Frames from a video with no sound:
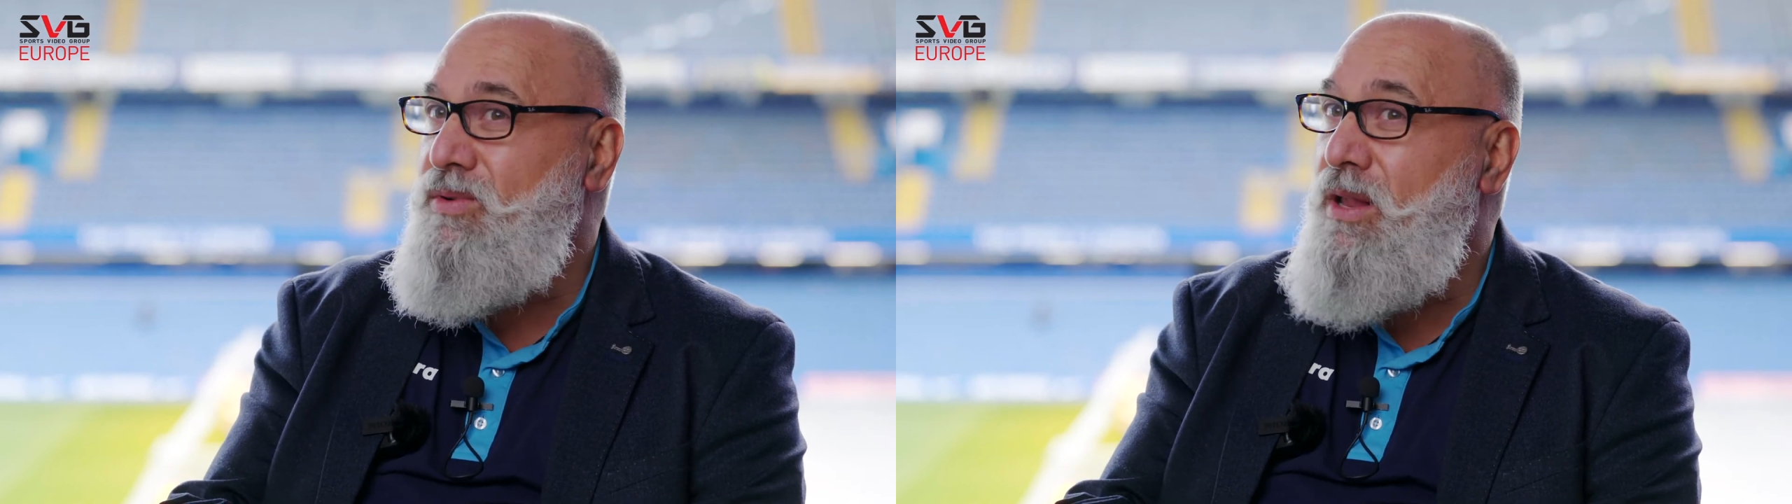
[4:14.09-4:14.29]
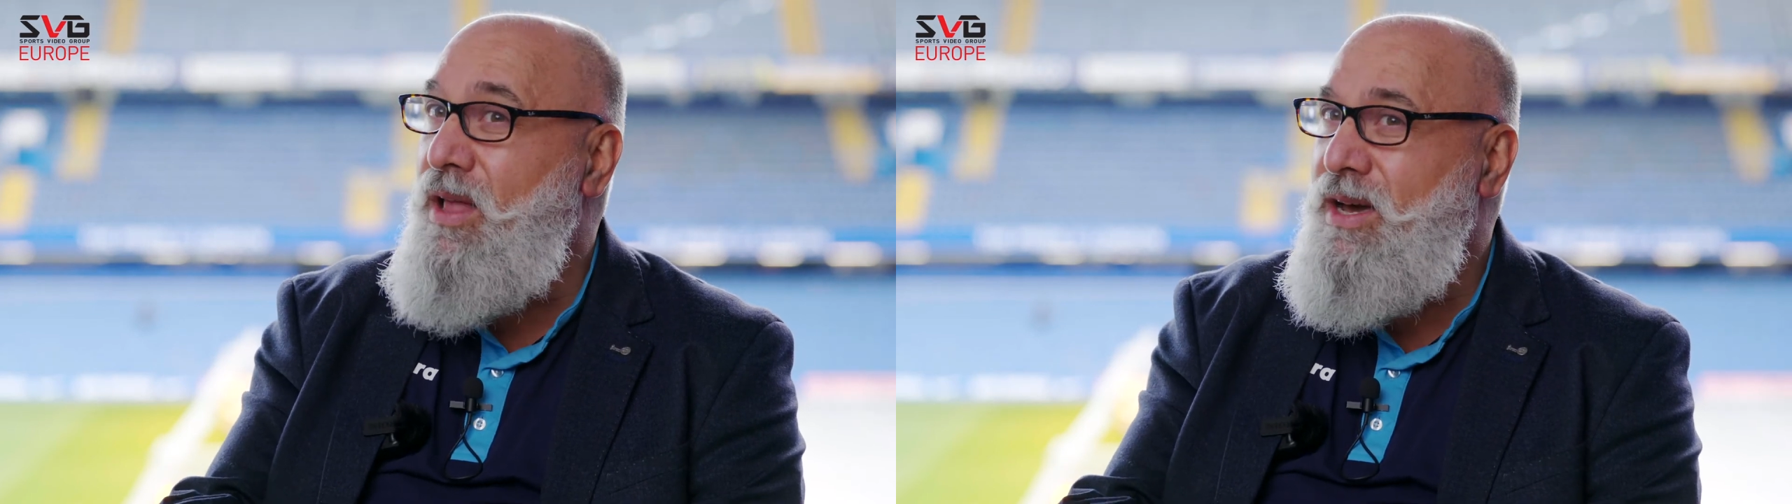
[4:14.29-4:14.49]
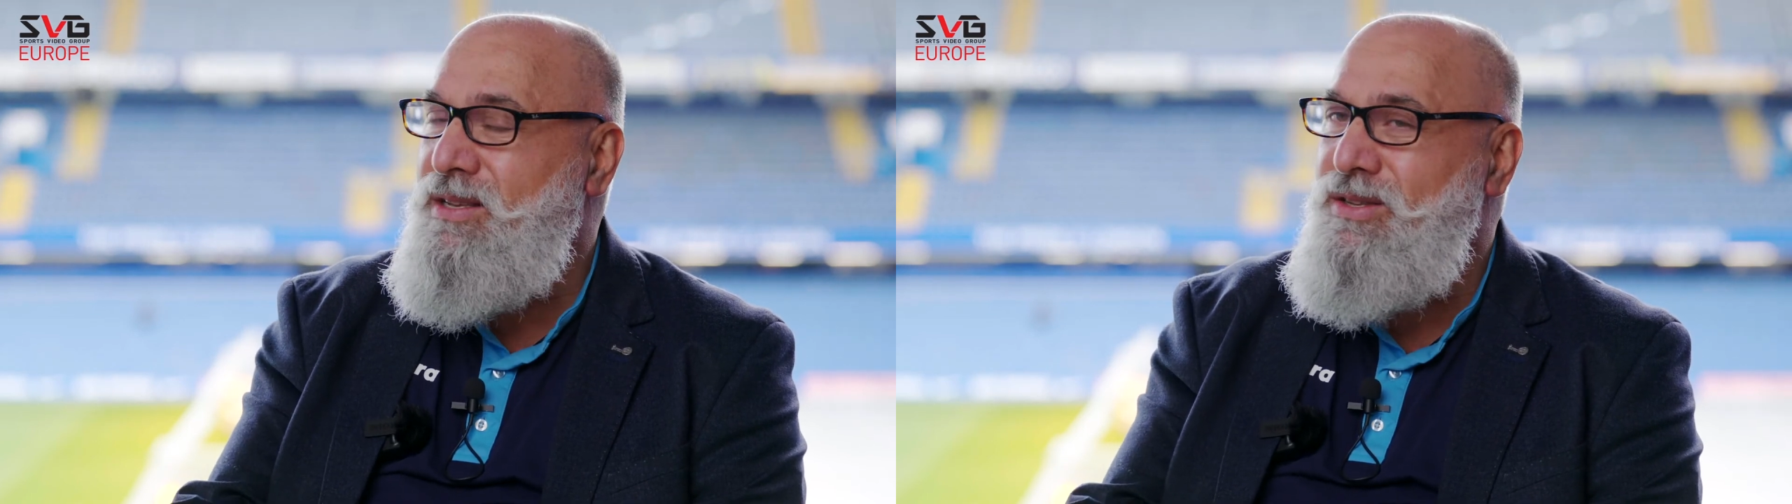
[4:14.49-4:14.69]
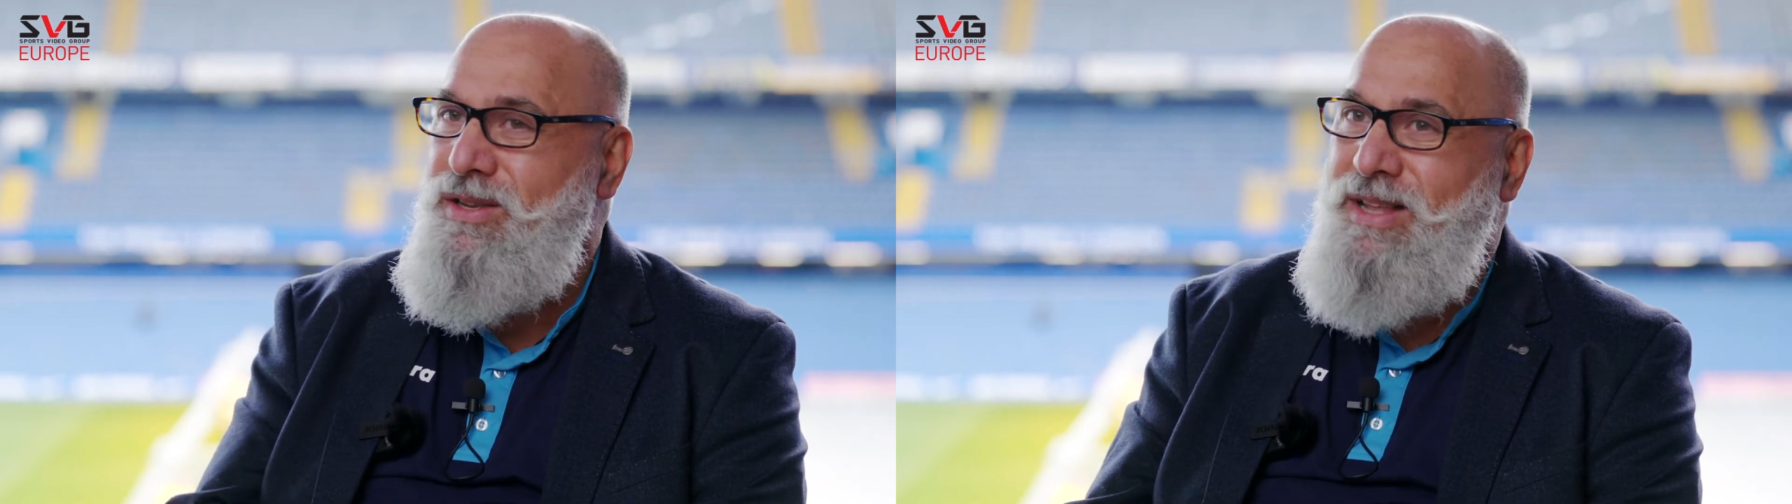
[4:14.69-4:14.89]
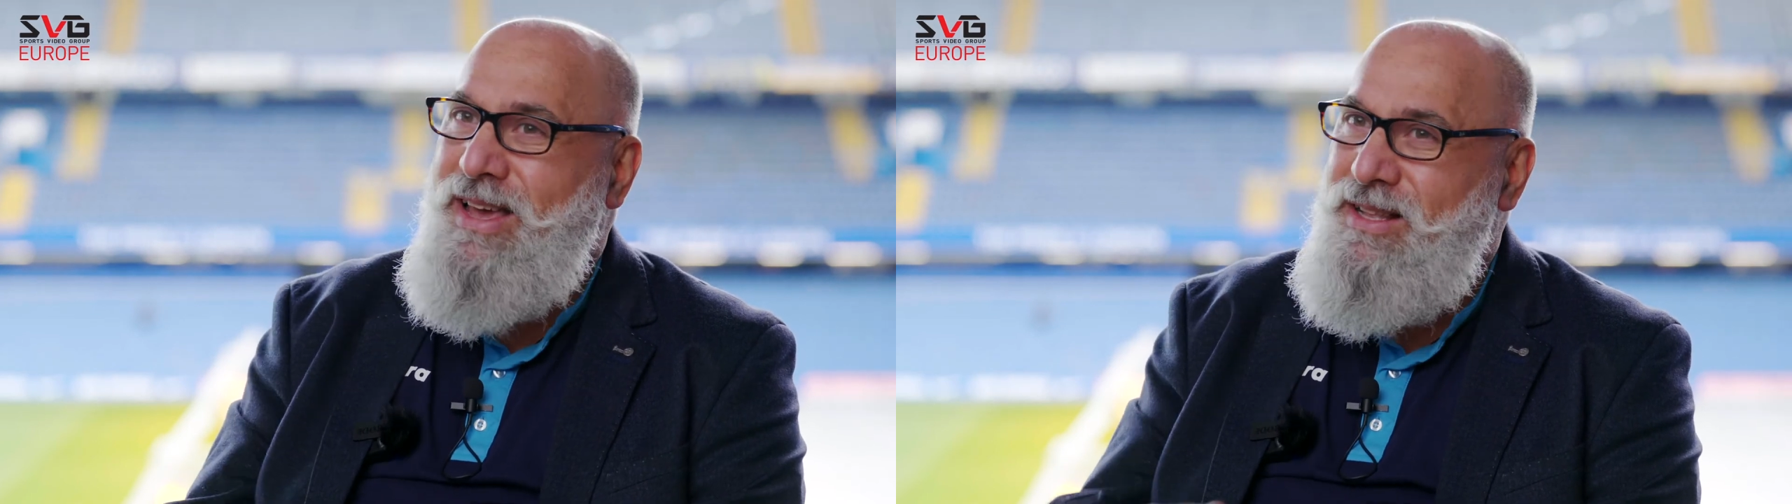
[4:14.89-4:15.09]
reluctant
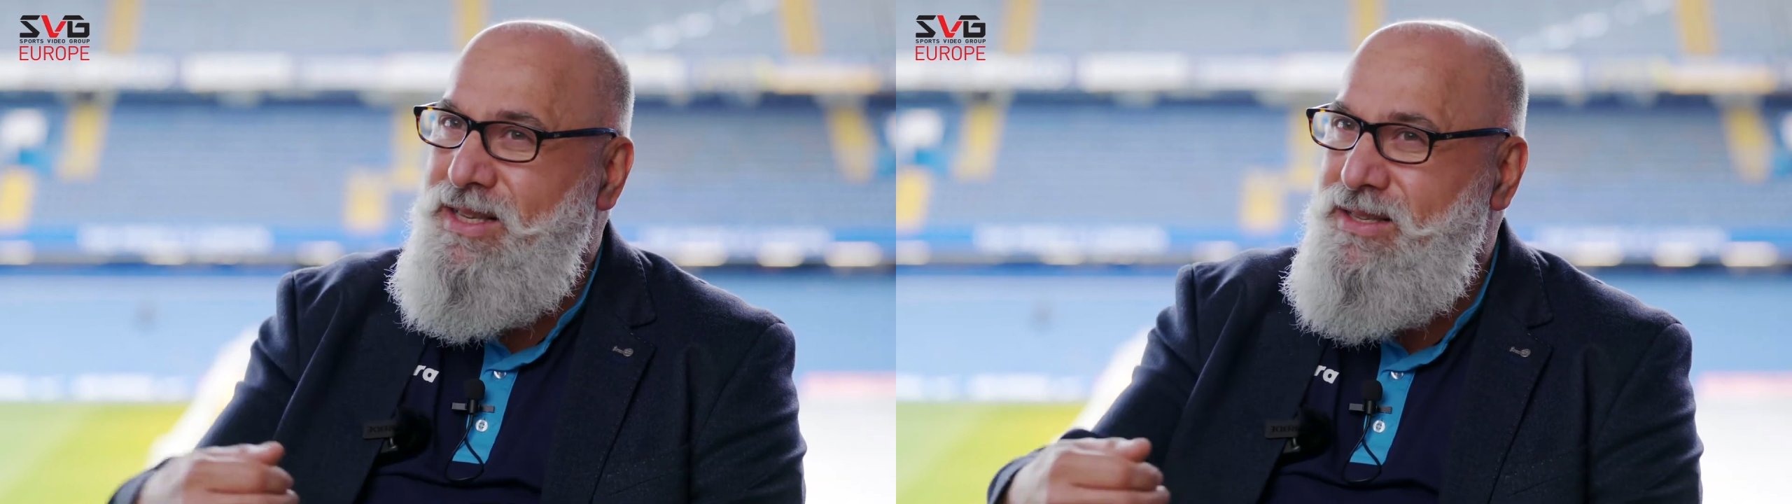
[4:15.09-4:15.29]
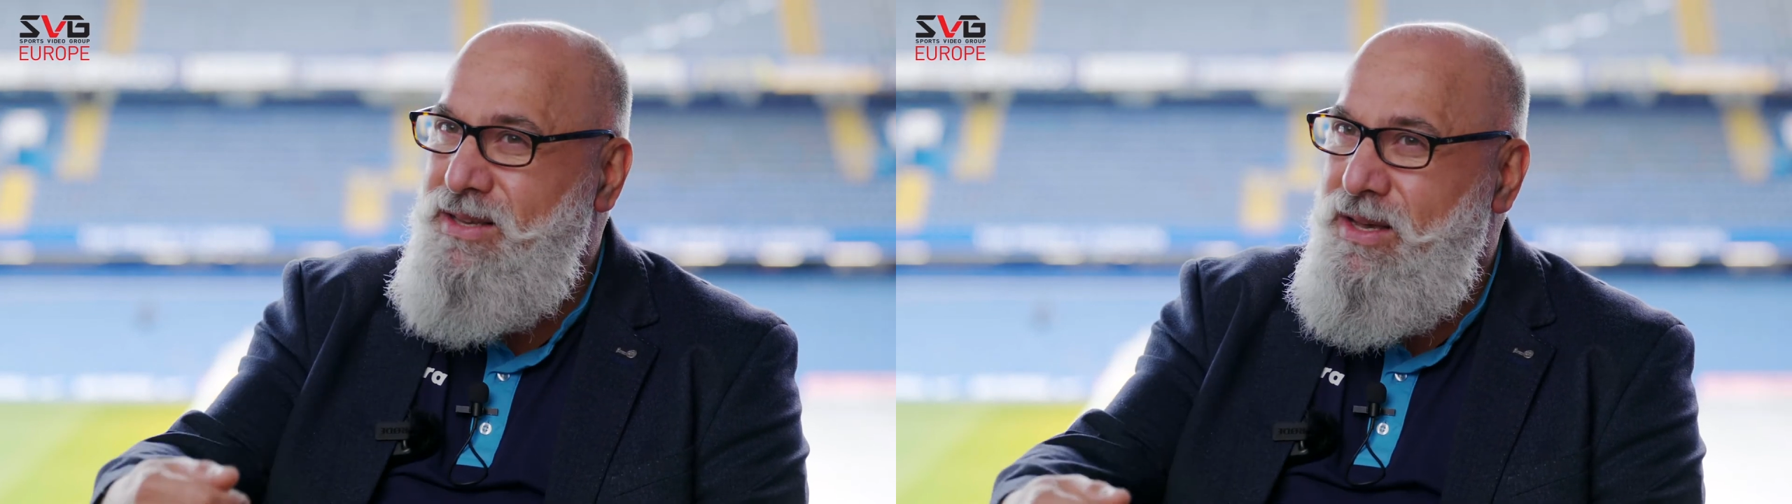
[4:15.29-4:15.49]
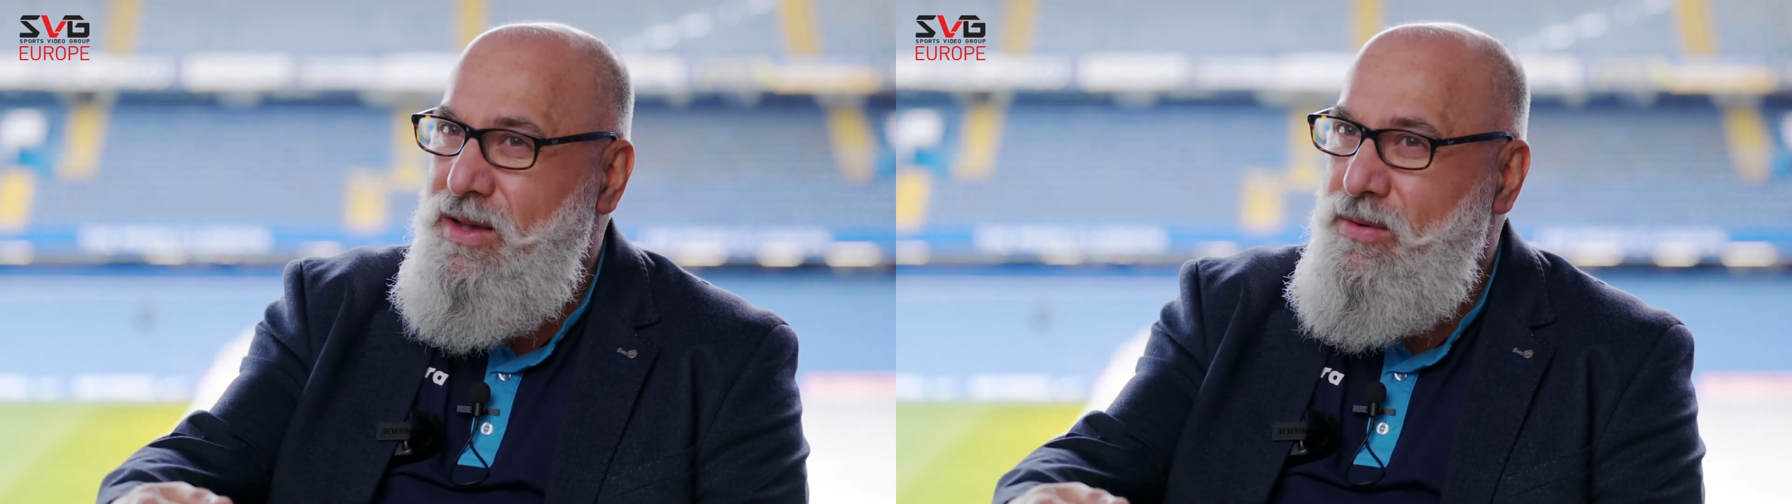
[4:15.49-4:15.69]
to take this